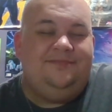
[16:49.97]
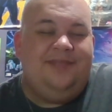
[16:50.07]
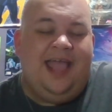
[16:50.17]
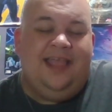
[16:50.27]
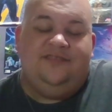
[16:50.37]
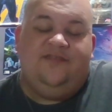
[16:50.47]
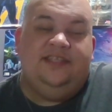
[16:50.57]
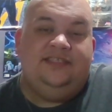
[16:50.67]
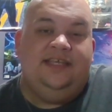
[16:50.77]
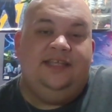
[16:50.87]
Alex
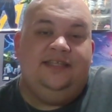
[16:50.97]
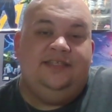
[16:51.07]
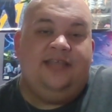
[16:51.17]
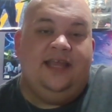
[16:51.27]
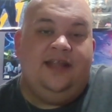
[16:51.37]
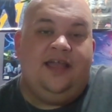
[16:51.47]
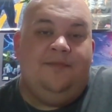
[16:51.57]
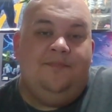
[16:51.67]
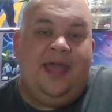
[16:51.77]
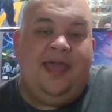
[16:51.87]
Vincent decided to
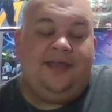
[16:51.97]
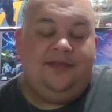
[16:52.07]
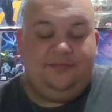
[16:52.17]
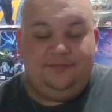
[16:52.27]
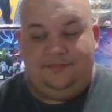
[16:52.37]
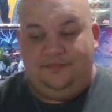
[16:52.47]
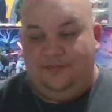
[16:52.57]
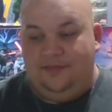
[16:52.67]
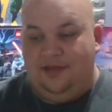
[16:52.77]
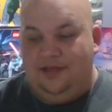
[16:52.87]
come back.
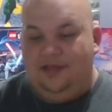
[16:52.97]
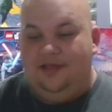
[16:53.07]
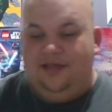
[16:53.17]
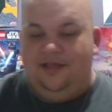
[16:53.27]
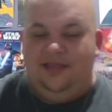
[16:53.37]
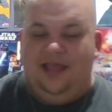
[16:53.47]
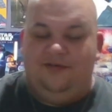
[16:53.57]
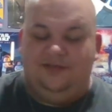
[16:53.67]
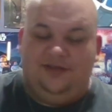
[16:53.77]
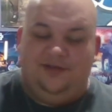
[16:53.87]
That
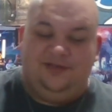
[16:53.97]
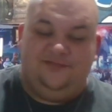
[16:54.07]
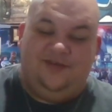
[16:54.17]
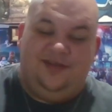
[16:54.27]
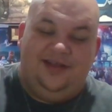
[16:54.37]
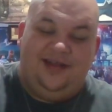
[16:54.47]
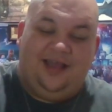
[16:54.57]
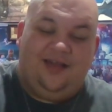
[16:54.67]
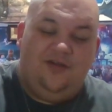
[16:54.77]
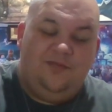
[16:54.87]
was always fun, and I
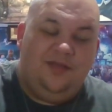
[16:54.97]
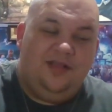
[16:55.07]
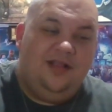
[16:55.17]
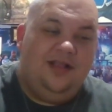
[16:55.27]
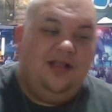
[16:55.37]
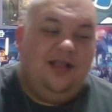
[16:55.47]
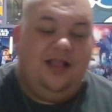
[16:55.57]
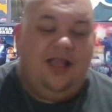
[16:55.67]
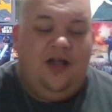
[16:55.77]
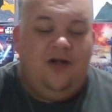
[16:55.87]
hope
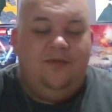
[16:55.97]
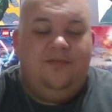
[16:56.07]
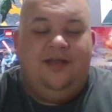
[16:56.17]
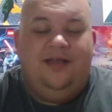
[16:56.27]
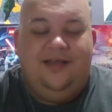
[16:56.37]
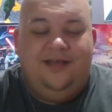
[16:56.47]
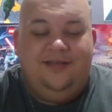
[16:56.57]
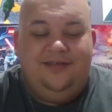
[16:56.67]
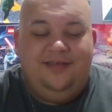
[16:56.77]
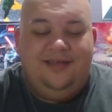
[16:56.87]

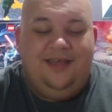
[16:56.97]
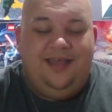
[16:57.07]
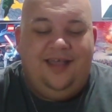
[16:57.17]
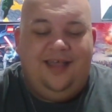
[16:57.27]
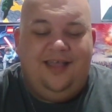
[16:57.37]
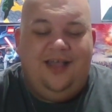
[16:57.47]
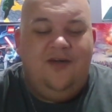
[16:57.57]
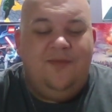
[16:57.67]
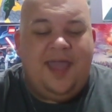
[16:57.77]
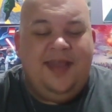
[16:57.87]
I
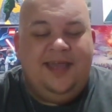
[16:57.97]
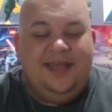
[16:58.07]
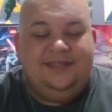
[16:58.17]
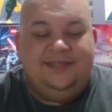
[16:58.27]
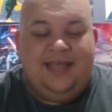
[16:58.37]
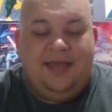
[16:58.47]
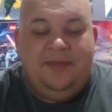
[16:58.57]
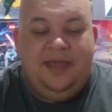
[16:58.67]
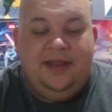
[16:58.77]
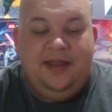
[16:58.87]
hope Andy gets this
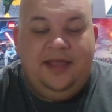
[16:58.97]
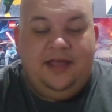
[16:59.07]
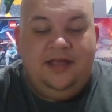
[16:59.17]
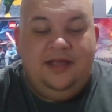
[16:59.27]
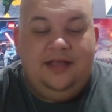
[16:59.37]
happy ending.